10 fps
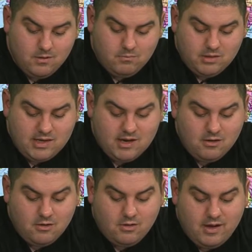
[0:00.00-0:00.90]

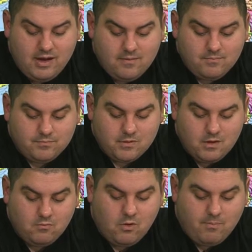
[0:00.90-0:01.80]
particularly
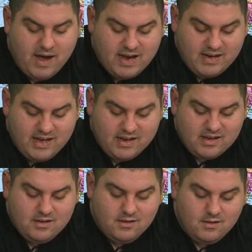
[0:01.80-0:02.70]
Robotnik,